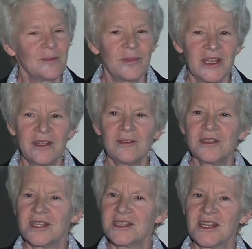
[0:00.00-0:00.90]
But
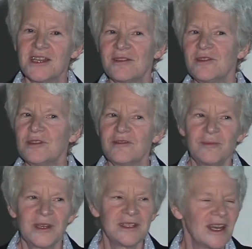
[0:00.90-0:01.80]
illness, any of you
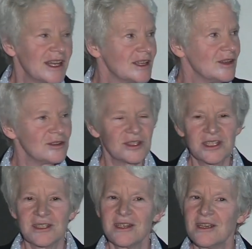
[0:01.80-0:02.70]
have been
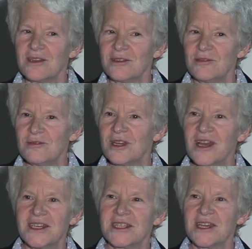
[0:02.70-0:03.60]
diagnosed, you
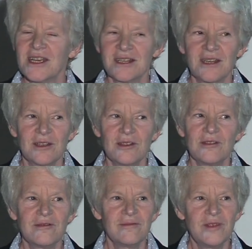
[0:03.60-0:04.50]
realize that
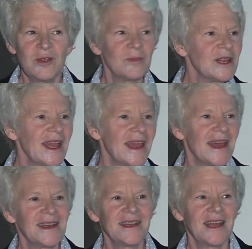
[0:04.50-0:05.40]
your
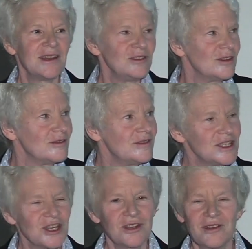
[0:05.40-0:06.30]
plan and your
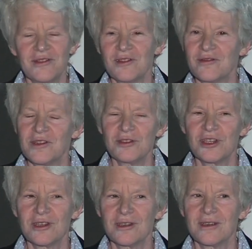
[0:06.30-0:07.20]
vision of your
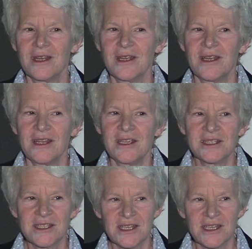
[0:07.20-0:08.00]
future is